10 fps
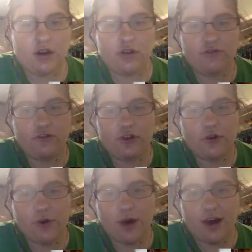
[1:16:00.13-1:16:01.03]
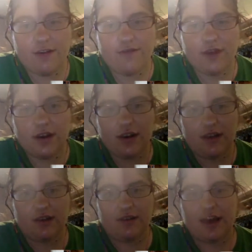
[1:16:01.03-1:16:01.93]
kind of flew off and
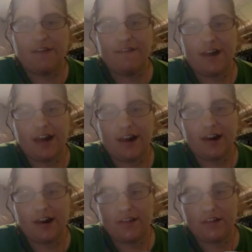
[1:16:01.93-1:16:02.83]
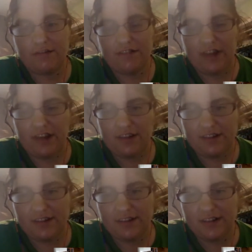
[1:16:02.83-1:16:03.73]
hit Sapphire in the face.